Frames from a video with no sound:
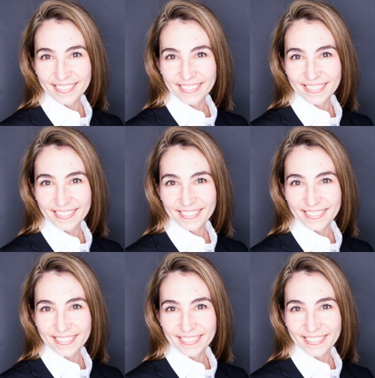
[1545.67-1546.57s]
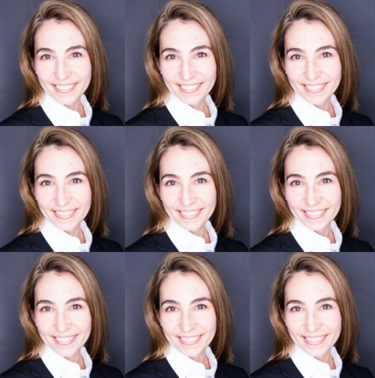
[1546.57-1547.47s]

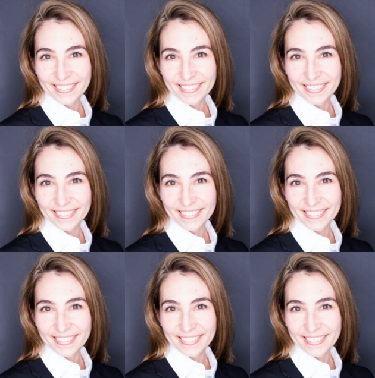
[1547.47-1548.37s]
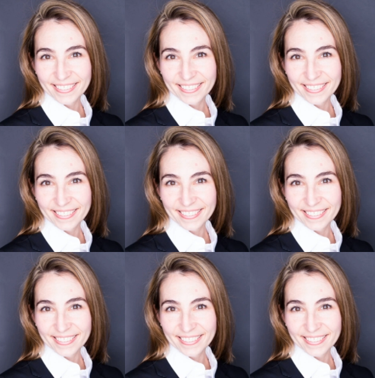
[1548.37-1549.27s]

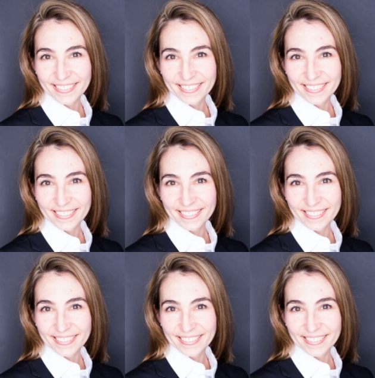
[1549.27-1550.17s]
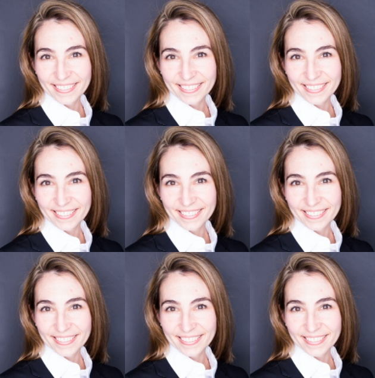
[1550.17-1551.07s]

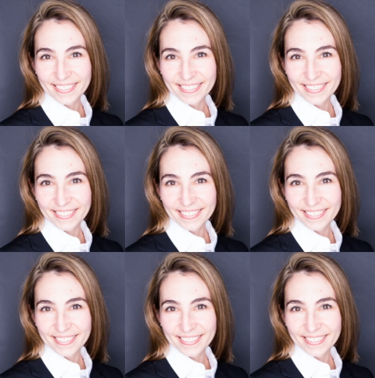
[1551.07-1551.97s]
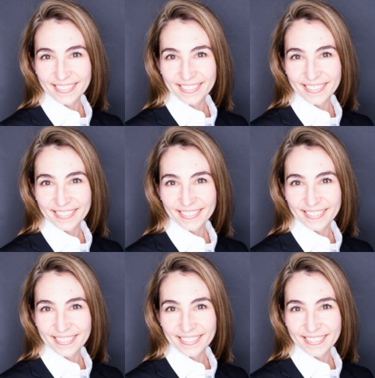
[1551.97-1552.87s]

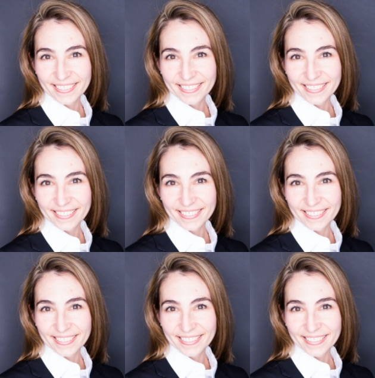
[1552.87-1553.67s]
(no lip movement)